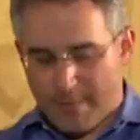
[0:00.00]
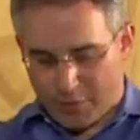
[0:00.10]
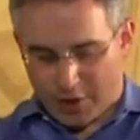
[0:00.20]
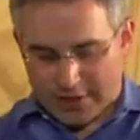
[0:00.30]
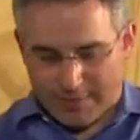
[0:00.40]

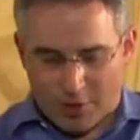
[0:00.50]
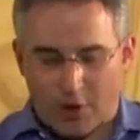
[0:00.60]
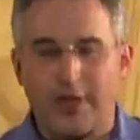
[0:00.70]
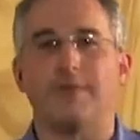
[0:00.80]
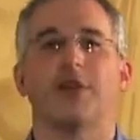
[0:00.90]
because that
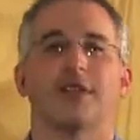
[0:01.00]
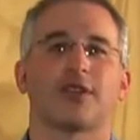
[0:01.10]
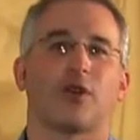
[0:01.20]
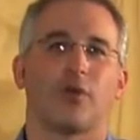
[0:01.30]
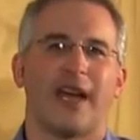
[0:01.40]
podium does
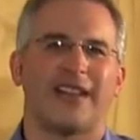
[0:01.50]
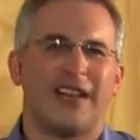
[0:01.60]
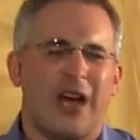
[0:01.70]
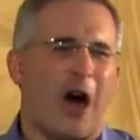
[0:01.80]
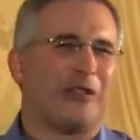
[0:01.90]
create
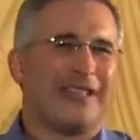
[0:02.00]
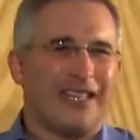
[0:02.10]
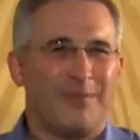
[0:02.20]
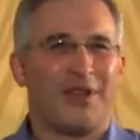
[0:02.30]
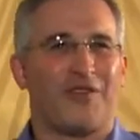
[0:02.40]
a
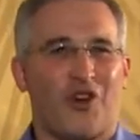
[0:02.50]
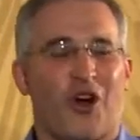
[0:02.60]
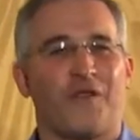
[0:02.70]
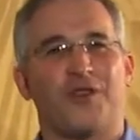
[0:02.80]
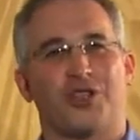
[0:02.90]
little bit of an
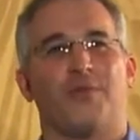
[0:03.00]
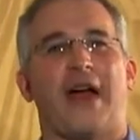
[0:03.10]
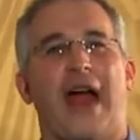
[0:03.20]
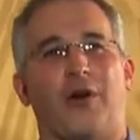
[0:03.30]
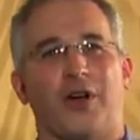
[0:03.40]
artificial
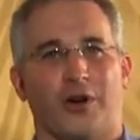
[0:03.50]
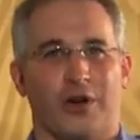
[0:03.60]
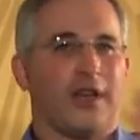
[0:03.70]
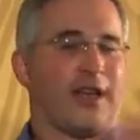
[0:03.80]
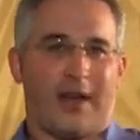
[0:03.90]

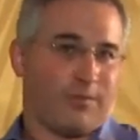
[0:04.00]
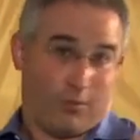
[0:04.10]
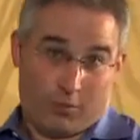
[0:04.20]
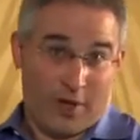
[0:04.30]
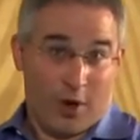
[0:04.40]
barrier,
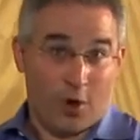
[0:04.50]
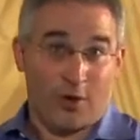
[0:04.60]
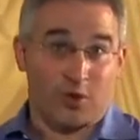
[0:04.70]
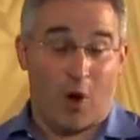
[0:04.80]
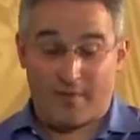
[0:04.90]
and we don't
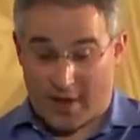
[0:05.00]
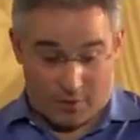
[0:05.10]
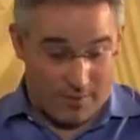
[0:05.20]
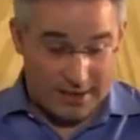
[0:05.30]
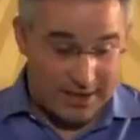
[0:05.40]
always want that. We might